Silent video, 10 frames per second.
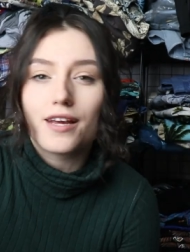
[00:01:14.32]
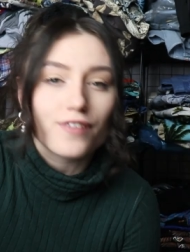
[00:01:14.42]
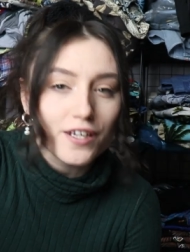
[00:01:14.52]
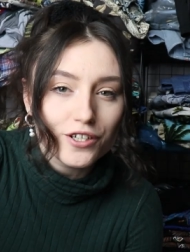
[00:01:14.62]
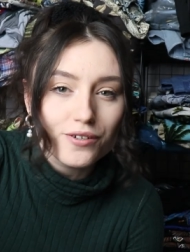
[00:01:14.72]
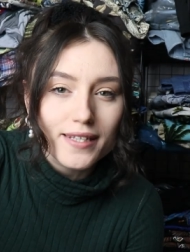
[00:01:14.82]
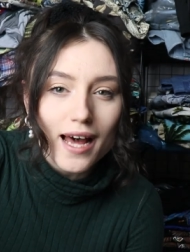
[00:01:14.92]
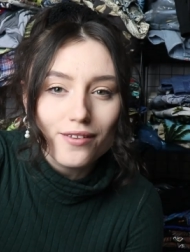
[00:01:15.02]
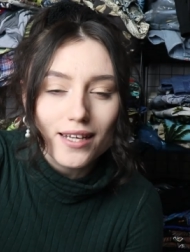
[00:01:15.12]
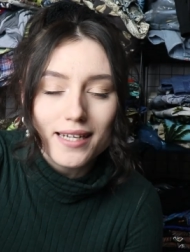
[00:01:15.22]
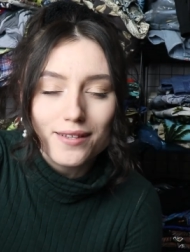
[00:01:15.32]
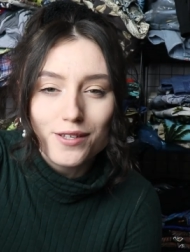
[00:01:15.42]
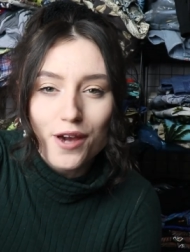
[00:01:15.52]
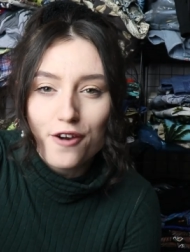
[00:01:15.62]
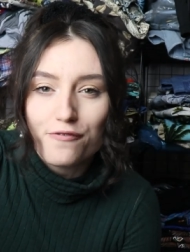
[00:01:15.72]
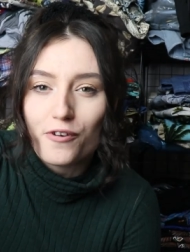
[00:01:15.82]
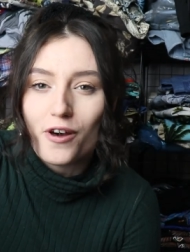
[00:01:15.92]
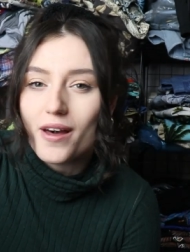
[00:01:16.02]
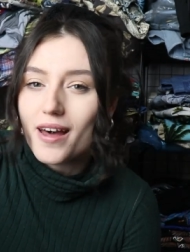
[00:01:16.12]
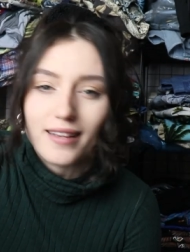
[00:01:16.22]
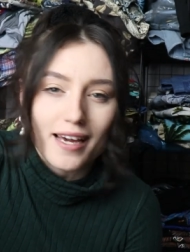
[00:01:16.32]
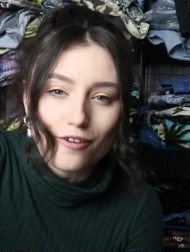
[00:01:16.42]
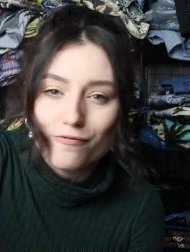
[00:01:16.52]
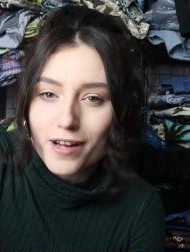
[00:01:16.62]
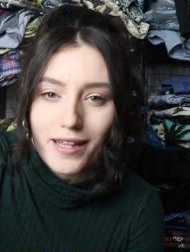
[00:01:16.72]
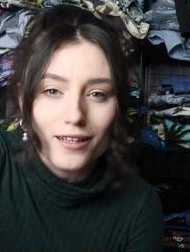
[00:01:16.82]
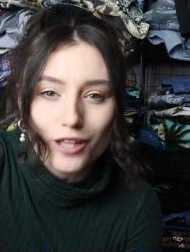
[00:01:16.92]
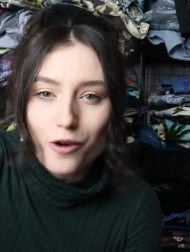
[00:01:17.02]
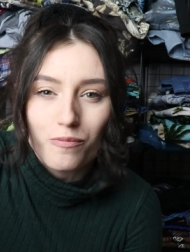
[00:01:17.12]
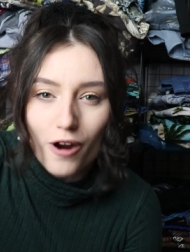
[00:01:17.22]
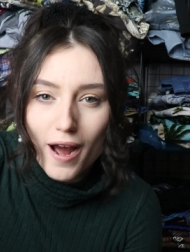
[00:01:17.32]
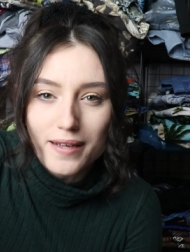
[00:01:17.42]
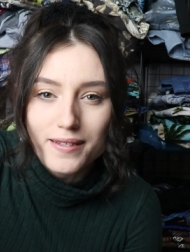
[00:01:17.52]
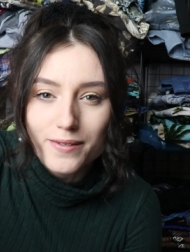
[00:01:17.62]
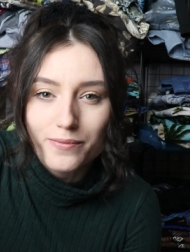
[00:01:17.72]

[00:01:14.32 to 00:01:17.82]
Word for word: and if they do sell, they tend to go for like a really low price.